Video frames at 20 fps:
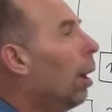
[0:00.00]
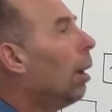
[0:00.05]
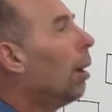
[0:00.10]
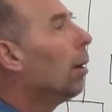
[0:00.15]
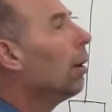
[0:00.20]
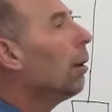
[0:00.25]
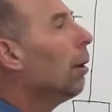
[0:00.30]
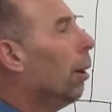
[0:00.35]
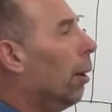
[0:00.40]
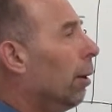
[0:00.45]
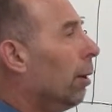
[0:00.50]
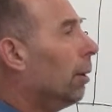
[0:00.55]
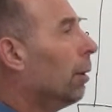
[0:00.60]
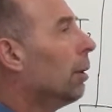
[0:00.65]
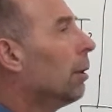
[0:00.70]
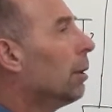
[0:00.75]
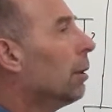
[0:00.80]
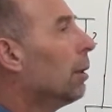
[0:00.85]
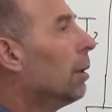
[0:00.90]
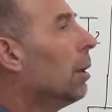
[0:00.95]

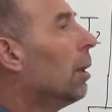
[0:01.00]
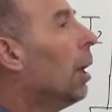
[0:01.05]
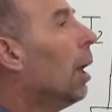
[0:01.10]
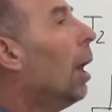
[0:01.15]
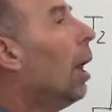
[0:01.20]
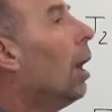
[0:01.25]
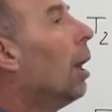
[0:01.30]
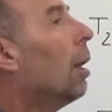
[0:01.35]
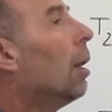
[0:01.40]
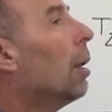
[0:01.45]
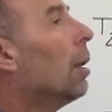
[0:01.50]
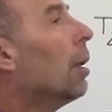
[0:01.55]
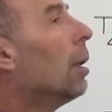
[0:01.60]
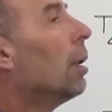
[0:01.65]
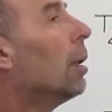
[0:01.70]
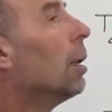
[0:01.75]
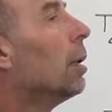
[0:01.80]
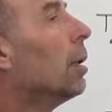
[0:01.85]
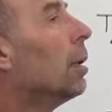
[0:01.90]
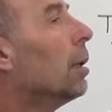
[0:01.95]

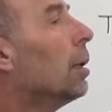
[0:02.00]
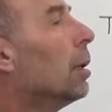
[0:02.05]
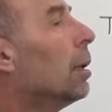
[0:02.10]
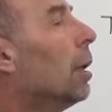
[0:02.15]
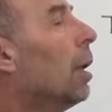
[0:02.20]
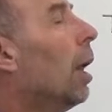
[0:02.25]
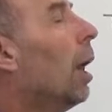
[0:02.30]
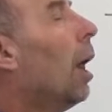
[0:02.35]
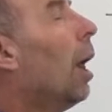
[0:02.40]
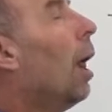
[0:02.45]
(silence)